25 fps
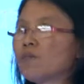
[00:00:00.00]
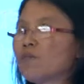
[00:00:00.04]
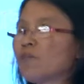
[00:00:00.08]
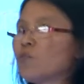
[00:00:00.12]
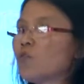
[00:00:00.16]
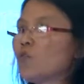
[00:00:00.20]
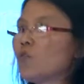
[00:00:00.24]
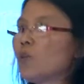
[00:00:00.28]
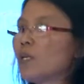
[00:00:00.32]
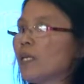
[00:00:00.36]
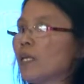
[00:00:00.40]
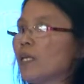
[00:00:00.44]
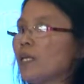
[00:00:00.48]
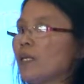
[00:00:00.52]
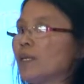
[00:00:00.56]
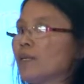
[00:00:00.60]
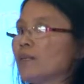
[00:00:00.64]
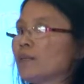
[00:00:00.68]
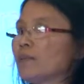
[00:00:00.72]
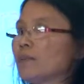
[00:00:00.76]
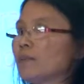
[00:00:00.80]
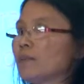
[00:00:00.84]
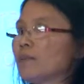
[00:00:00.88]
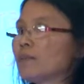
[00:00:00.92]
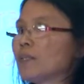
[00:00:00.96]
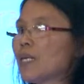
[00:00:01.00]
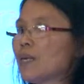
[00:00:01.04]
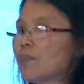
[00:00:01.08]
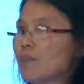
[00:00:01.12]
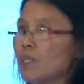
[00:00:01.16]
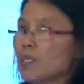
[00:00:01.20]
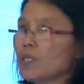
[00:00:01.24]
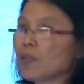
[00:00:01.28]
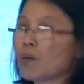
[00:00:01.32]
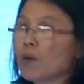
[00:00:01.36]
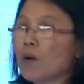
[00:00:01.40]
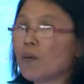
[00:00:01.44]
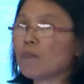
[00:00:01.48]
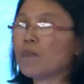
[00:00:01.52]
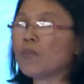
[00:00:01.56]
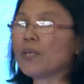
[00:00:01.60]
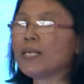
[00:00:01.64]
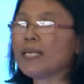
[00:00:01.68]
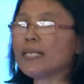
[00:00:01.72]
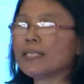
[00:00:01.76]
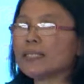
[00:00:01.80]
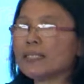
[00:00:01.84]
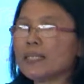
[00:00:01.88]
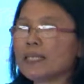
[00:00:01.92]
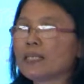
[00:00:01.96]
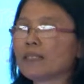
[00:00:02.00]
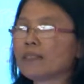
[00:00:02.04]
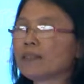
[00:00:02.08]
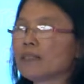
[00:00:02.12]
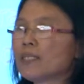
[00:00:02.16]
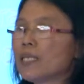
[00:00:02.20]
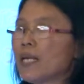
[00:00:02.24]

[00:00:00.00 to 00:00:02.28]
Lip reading: fully completed,